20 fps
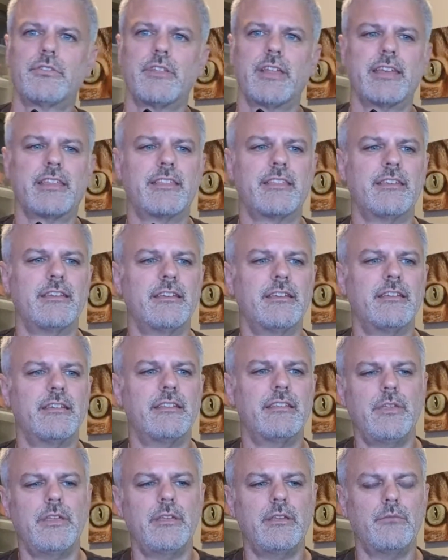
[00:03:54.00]
like
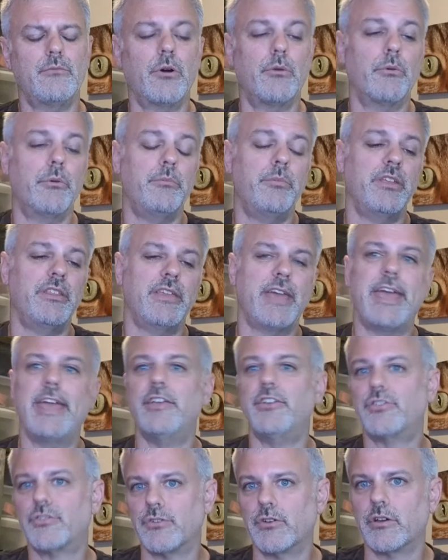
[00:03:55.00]
the what would be the
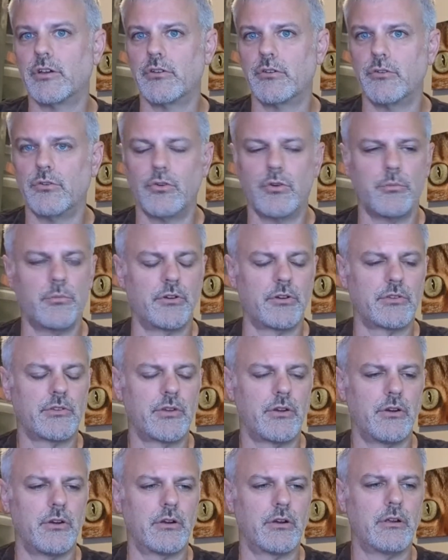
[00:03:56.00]
A string on a normal
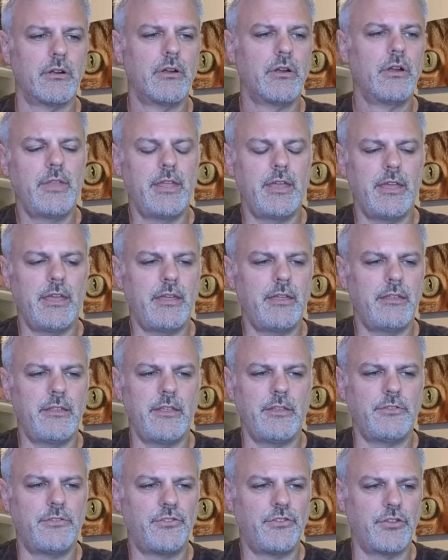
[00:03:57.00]
guitar.
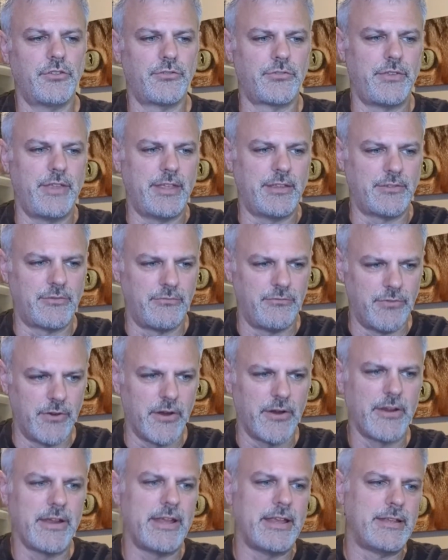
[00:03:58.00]
It's
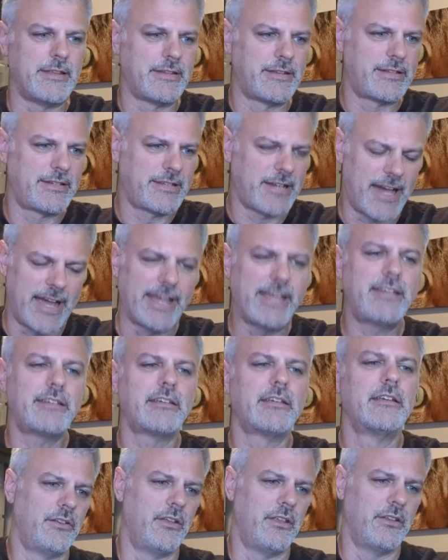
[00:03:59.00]
very tight
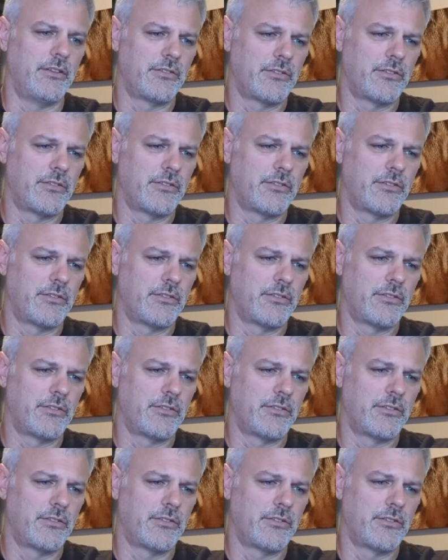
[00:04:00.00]
in